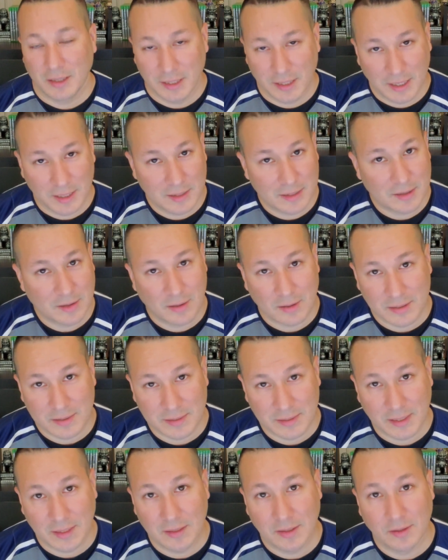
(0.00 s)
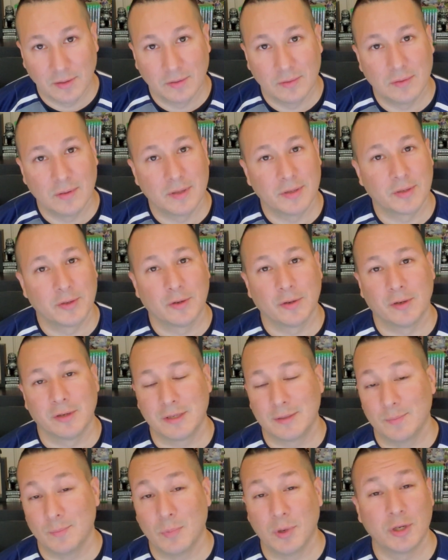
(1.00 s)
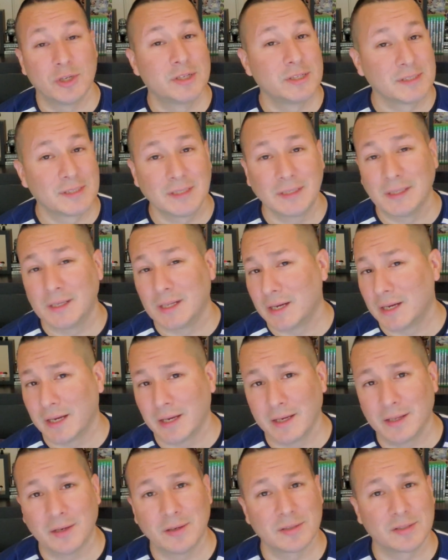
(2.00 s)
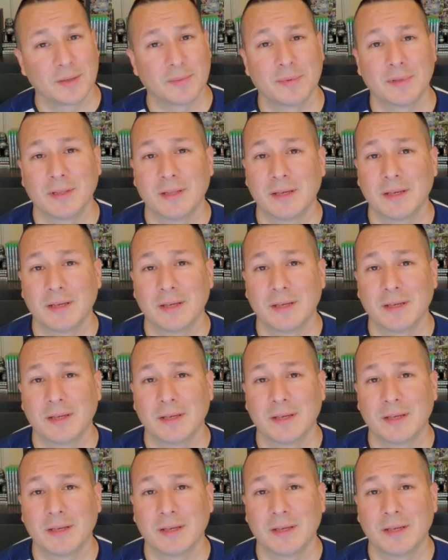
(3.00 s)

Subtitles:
gonna have to call Sato on their emergency line or something